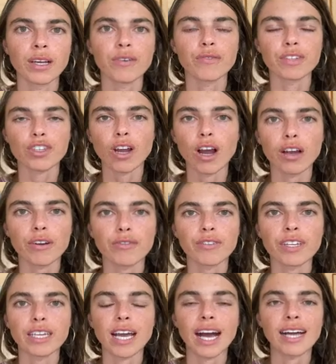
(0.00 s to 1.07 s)

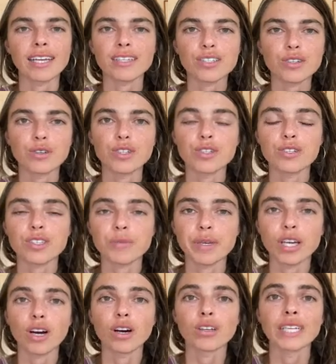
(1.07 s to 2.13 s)
photography, ISO used to be
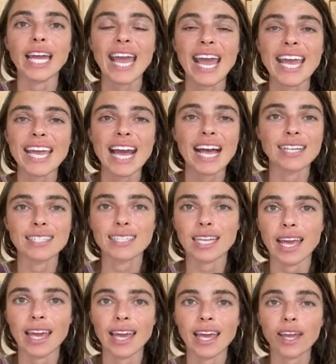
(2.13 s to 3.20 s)
called
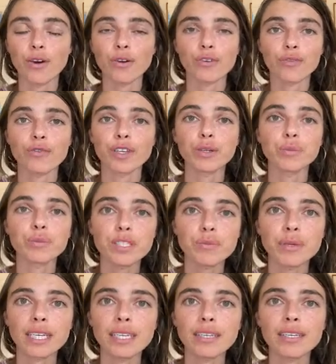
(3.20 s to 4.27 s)
ASA or film
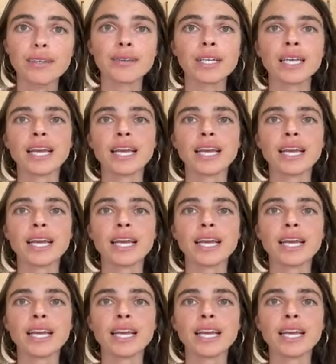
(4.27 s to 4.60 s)
speed,